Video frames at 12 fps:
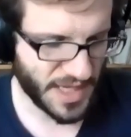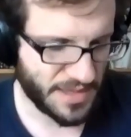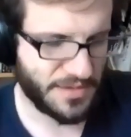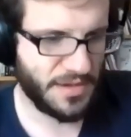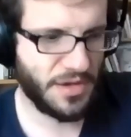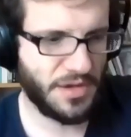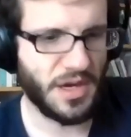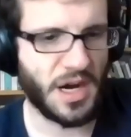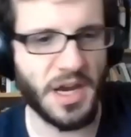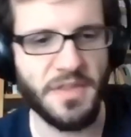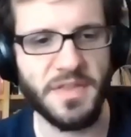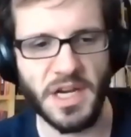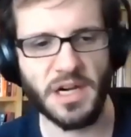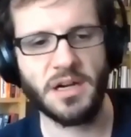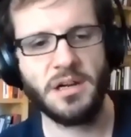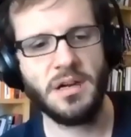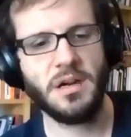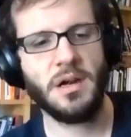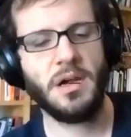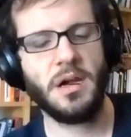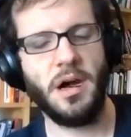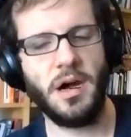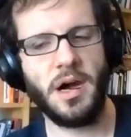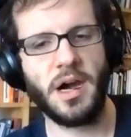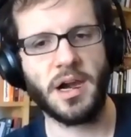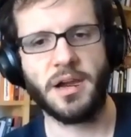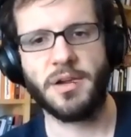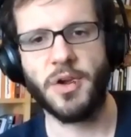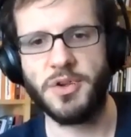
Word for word: that are in there are